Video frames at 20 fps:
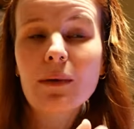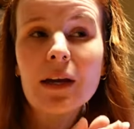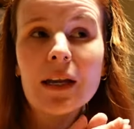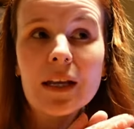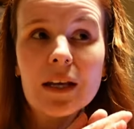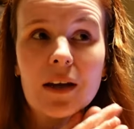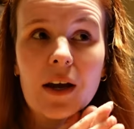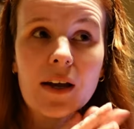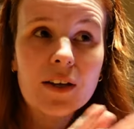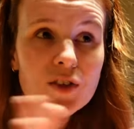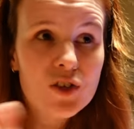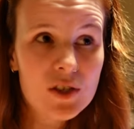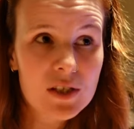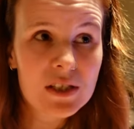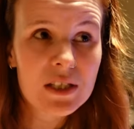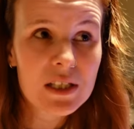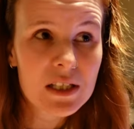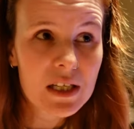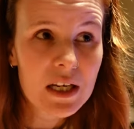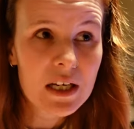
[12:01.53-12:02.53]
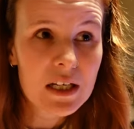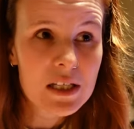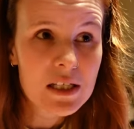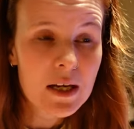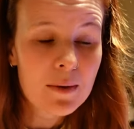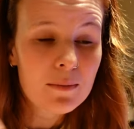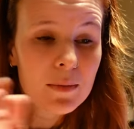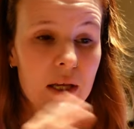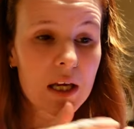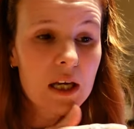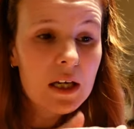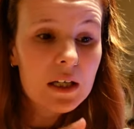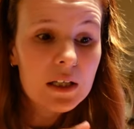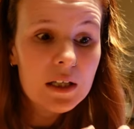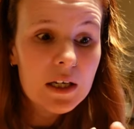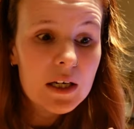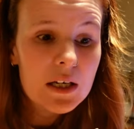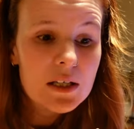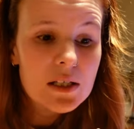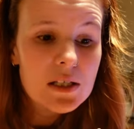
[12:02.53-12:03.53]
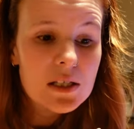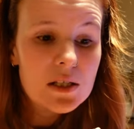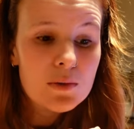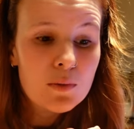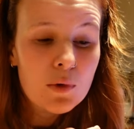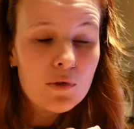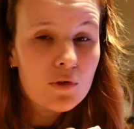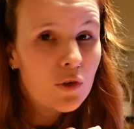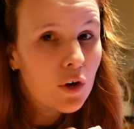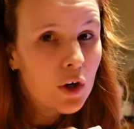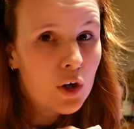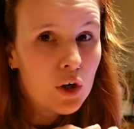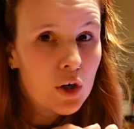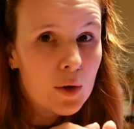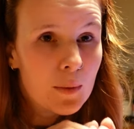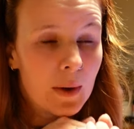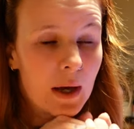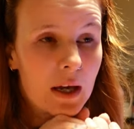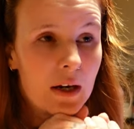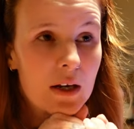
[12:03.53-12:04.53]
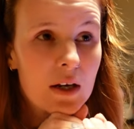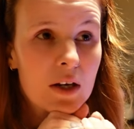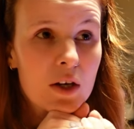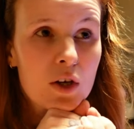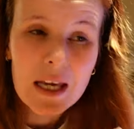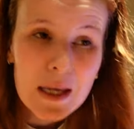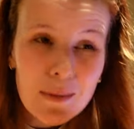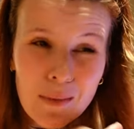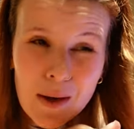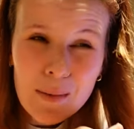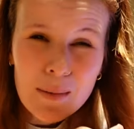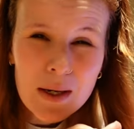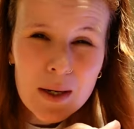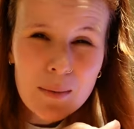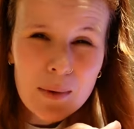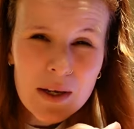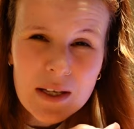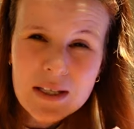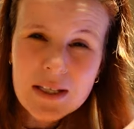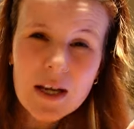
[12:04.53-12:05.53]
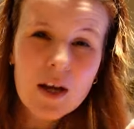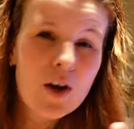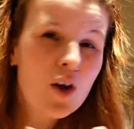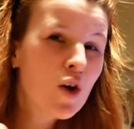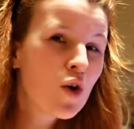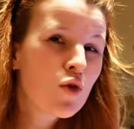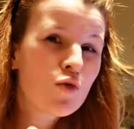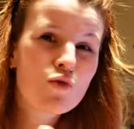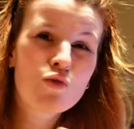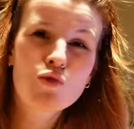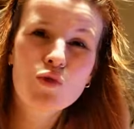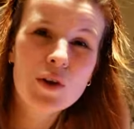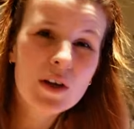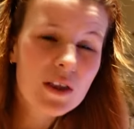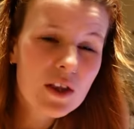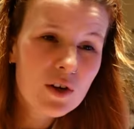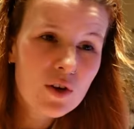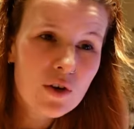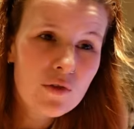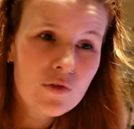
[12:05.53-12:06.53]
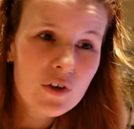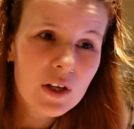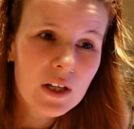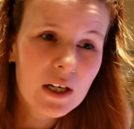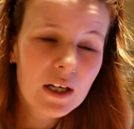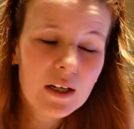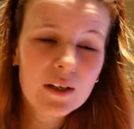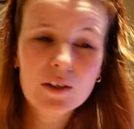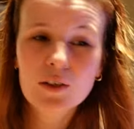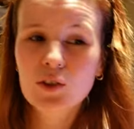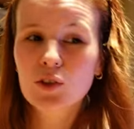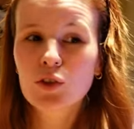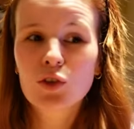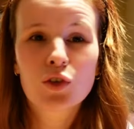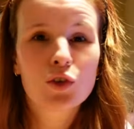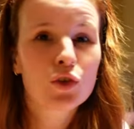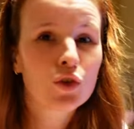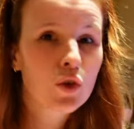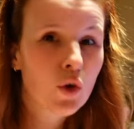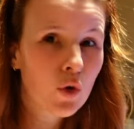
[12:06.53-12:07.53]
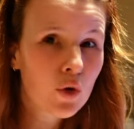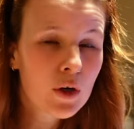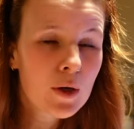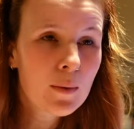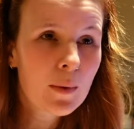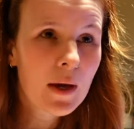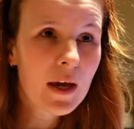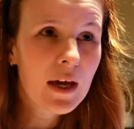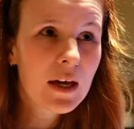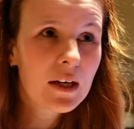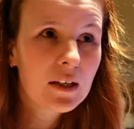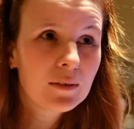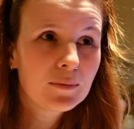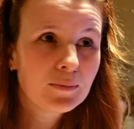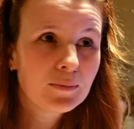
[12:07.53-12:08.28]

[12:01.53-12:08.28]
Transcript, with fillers: eating. I just need to eat something at least before I go to bed. Eat my mini pizza, read the novella, go to bed,